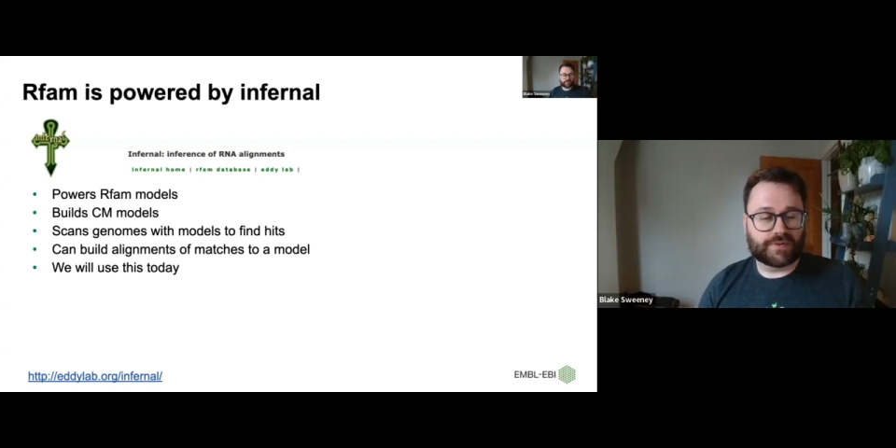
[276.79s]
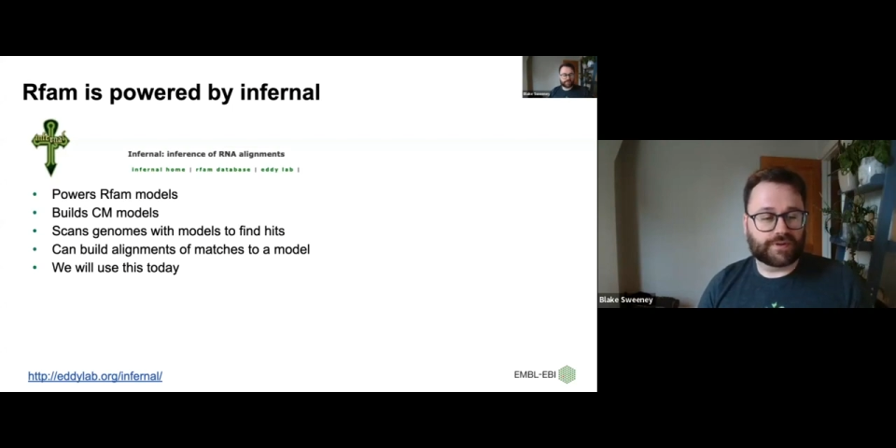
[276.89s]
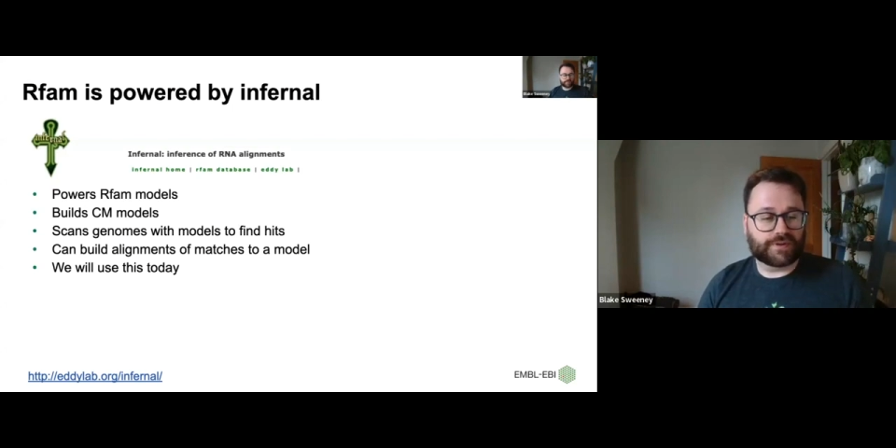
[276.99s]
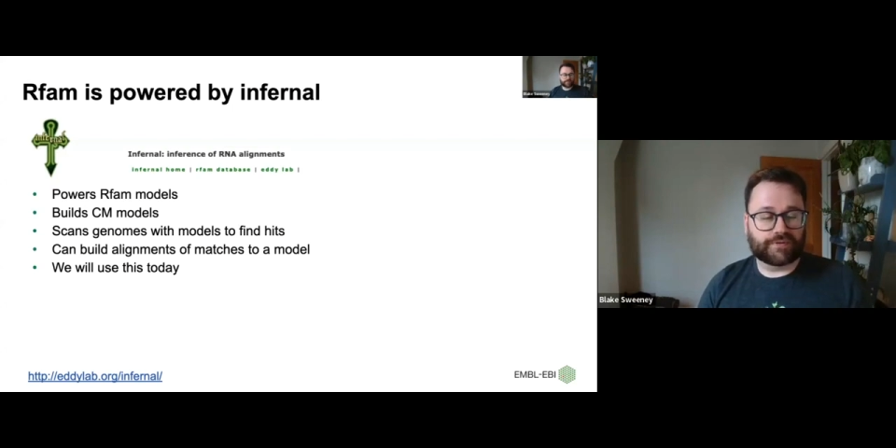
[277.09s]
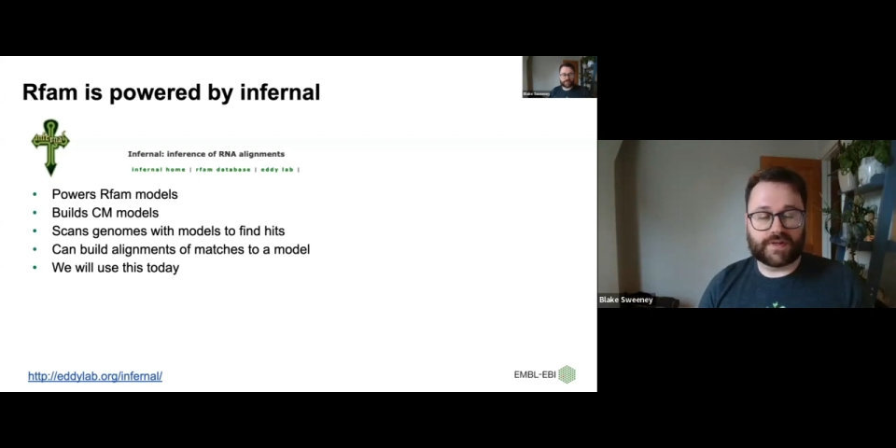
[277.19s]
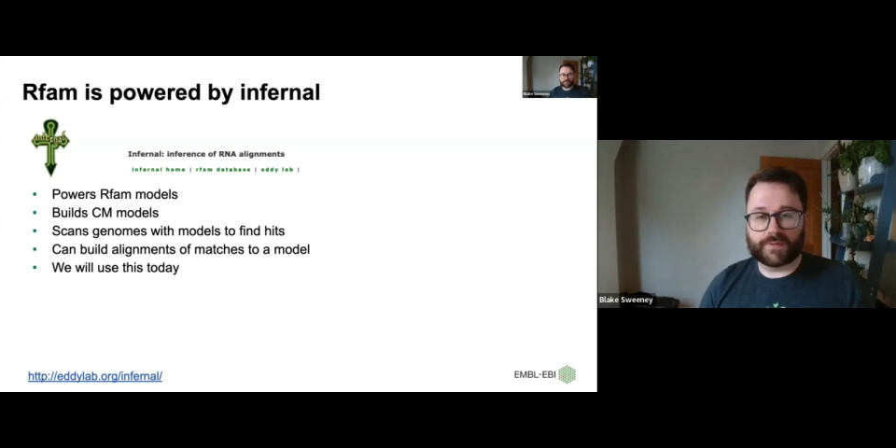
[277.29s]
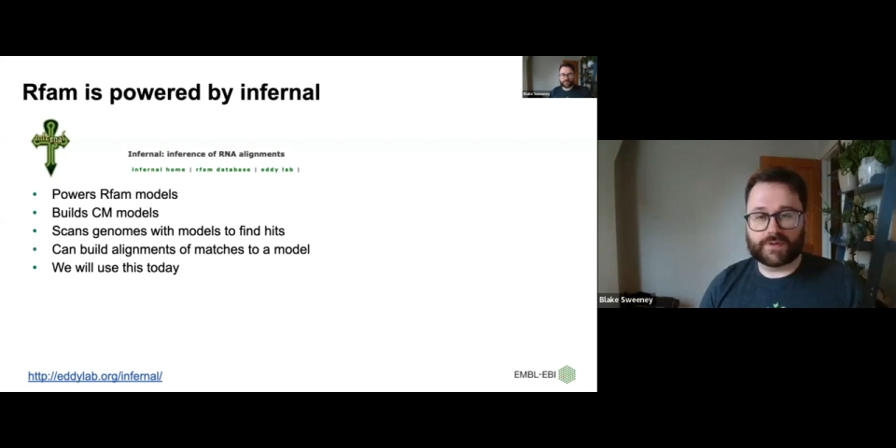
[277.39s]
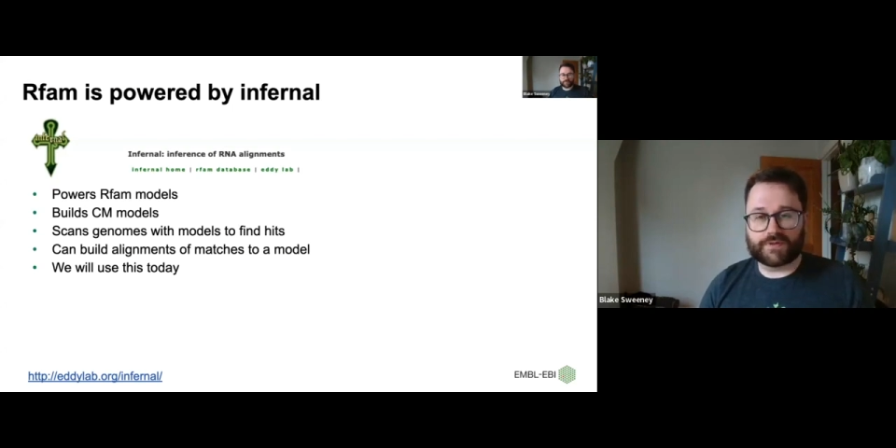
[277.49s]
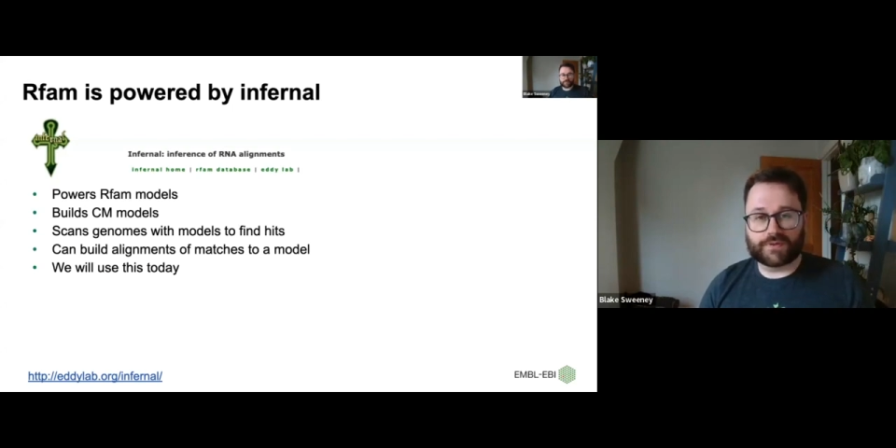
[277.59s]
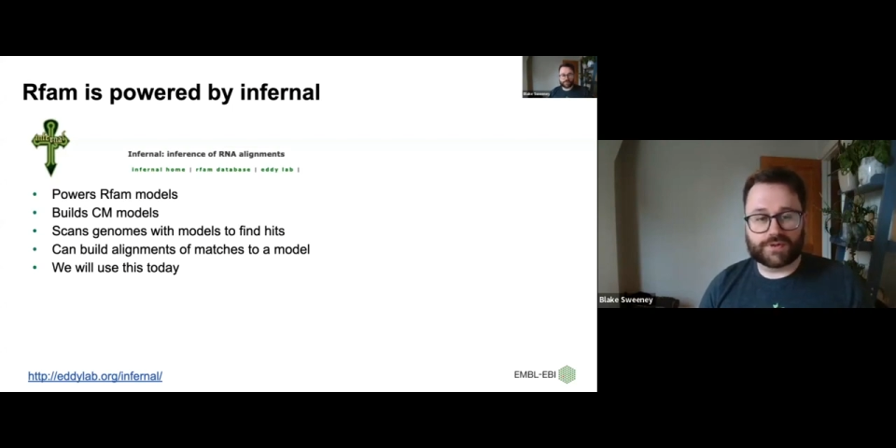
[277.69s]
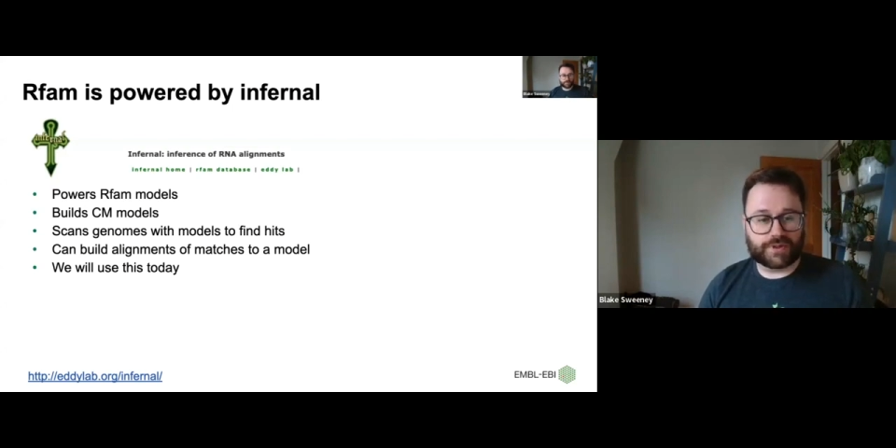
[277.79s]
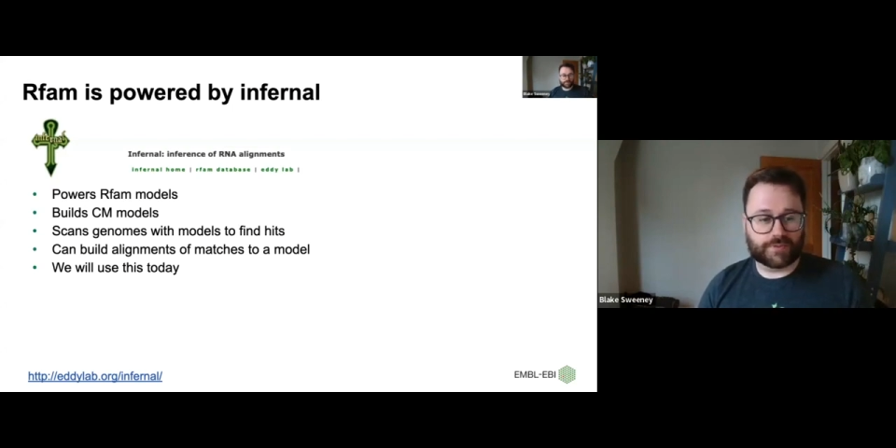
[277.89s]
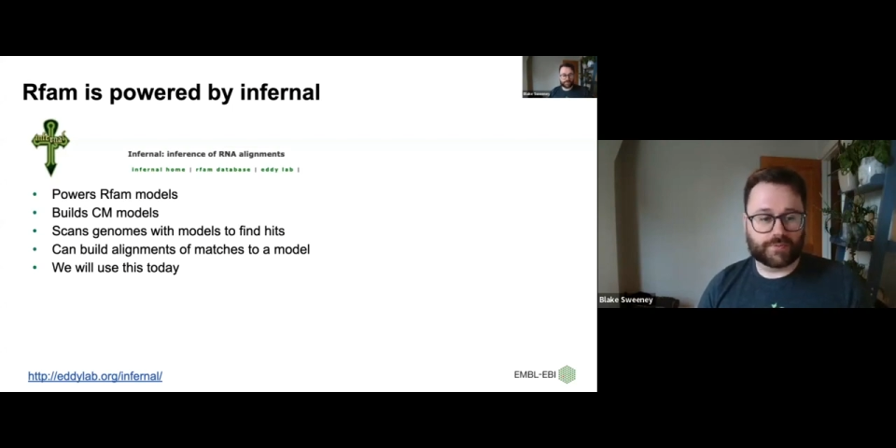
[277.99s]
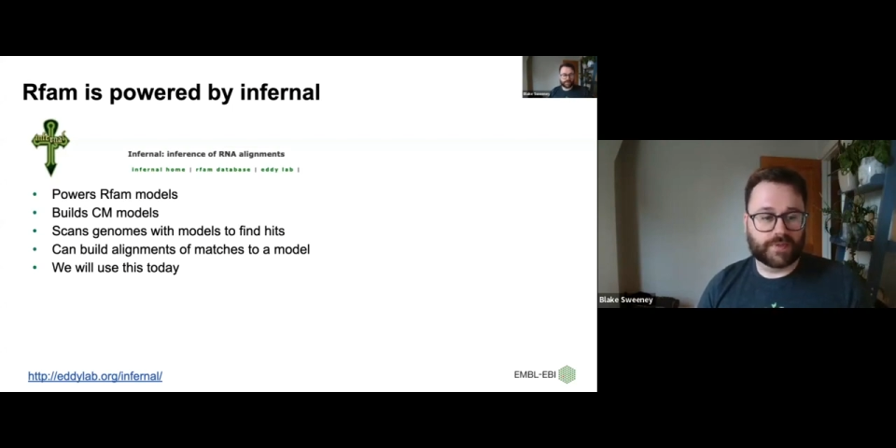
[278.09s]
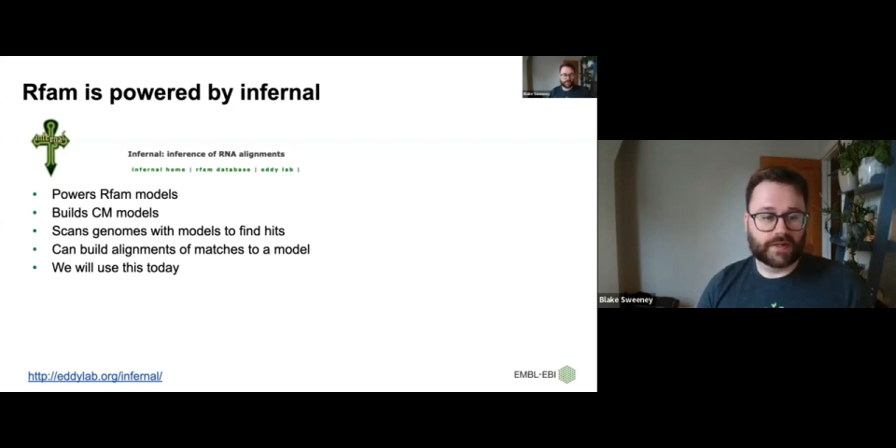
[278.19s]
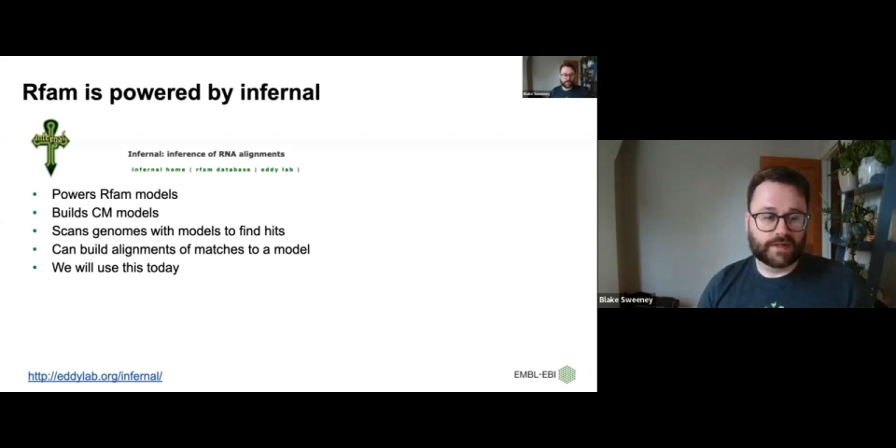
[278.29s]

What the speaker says: a particular family to a genome.